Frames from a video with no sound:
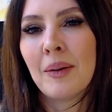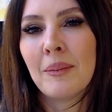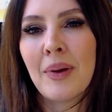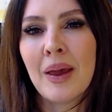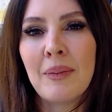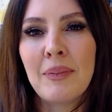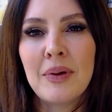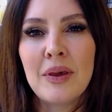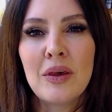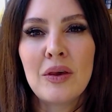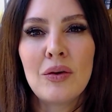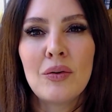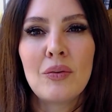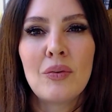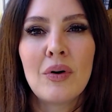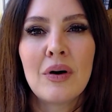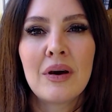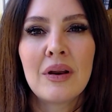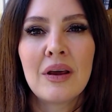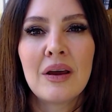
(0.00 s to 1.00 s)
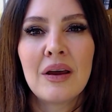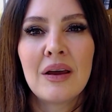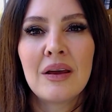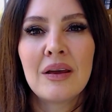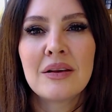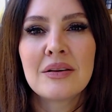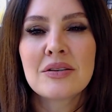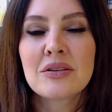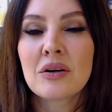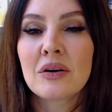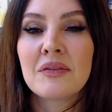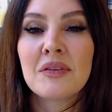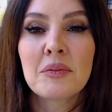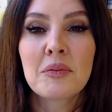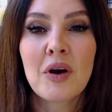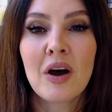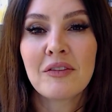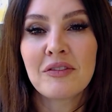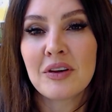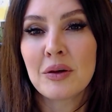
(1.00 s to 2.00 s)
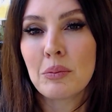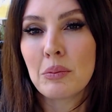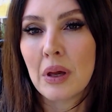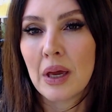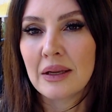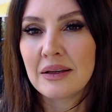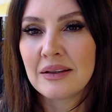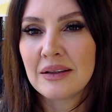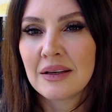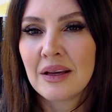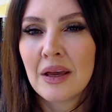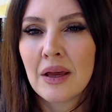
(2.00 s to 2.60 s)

Maybe you want to serve them coffee in bed.